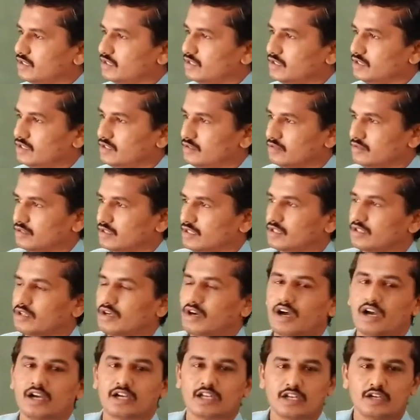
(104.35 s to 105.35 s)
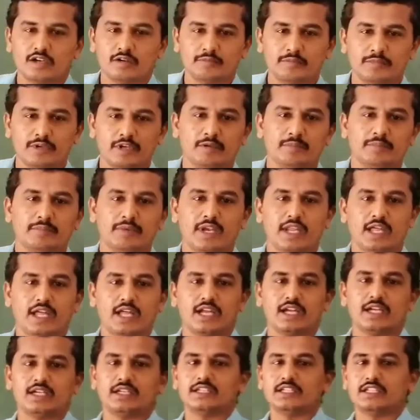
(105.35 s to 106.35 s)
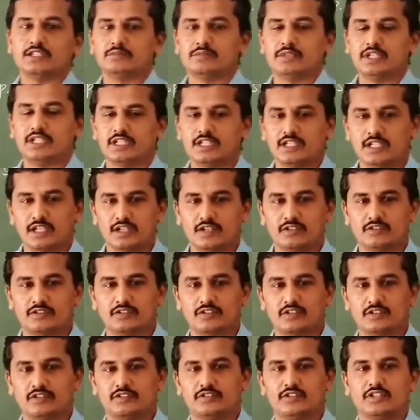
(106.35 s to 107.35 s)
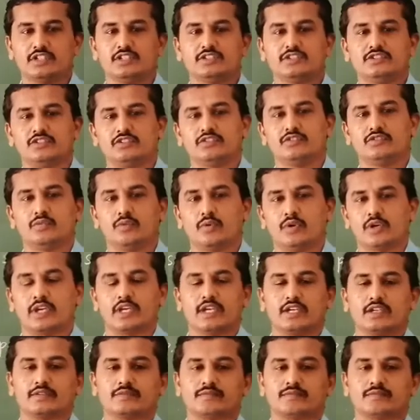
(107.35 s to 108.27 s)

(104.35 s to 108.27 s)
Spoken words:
in garden pea plant, the Mendel's research is okay.